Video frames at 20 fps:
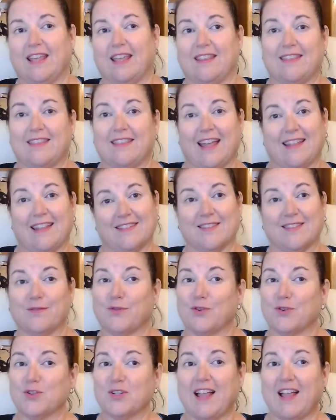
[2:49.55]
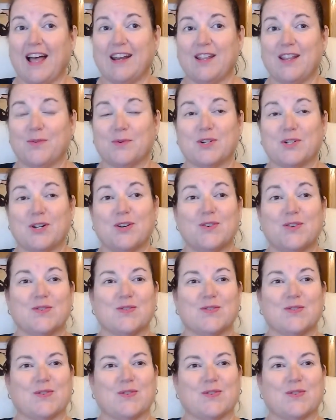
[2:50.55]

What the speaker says: and that's the first line of the return.